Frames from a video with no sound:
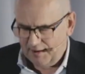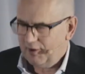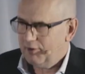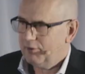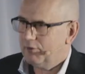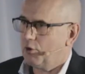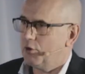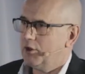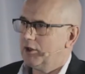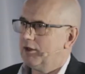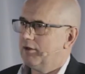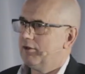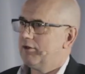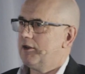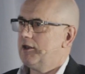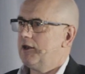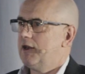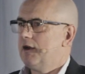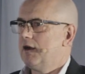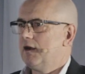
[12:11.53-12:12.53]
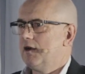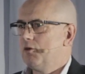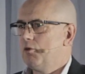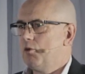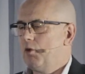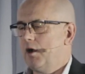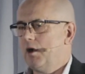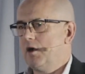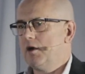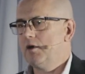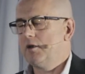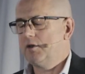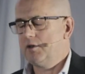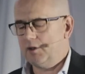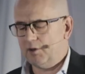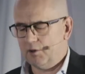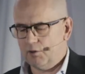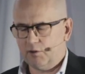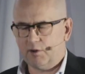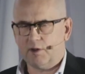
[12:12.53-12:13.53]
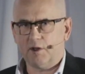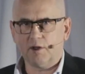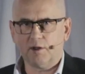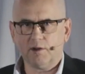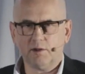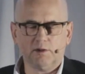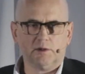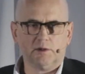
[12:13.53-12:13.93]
So you can see here where the